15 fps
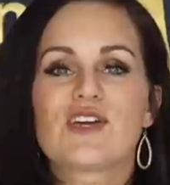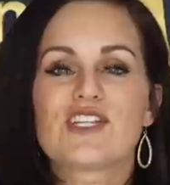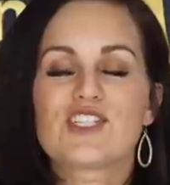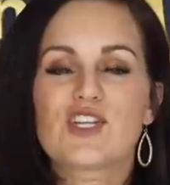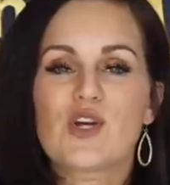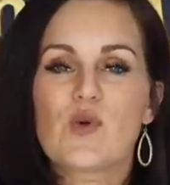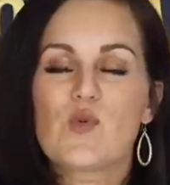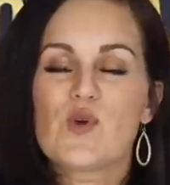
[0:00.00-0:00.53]
So I
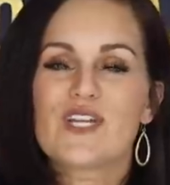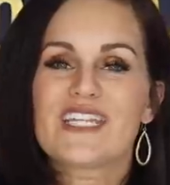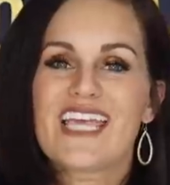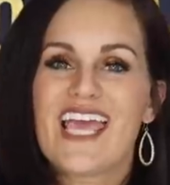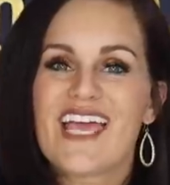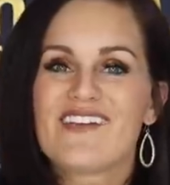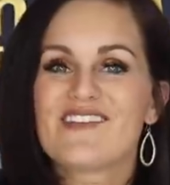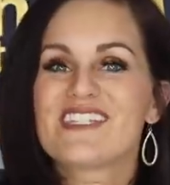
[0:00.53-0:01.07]
took a wood
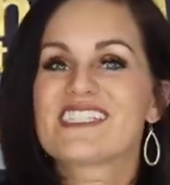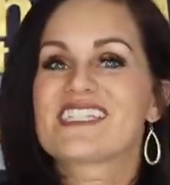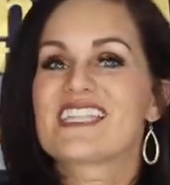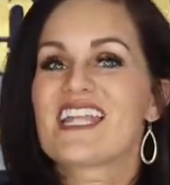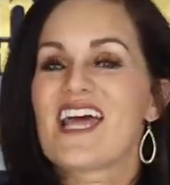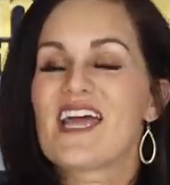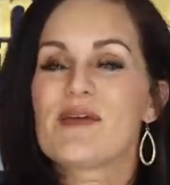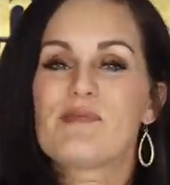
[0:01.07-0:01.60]
canvas
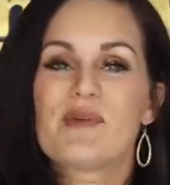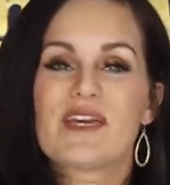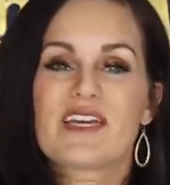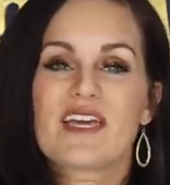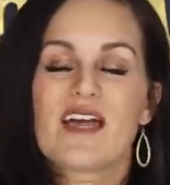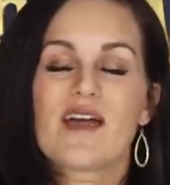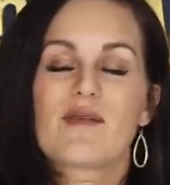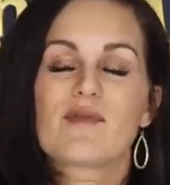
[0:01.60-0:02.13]
that I
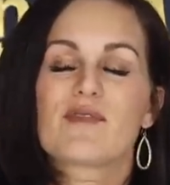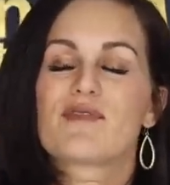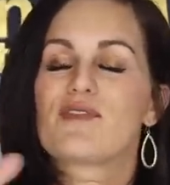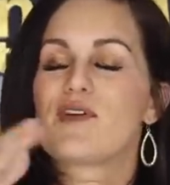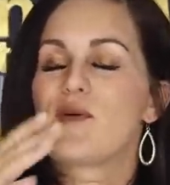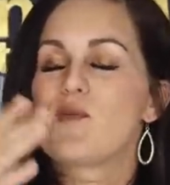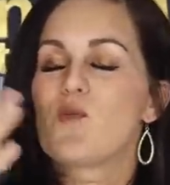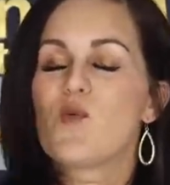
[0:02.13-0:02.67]
pick up
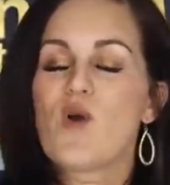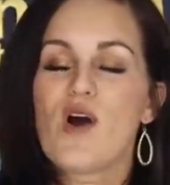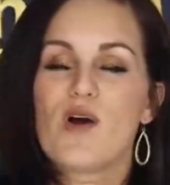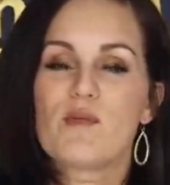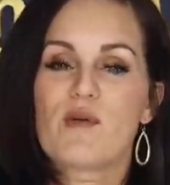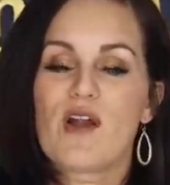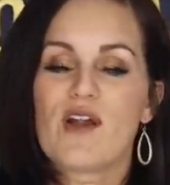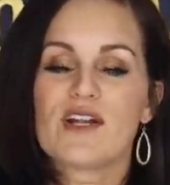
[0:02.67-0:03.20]
from
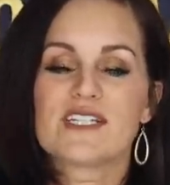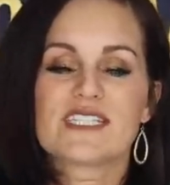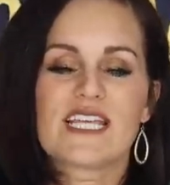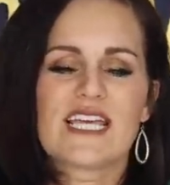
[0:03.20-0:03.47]
Walmart,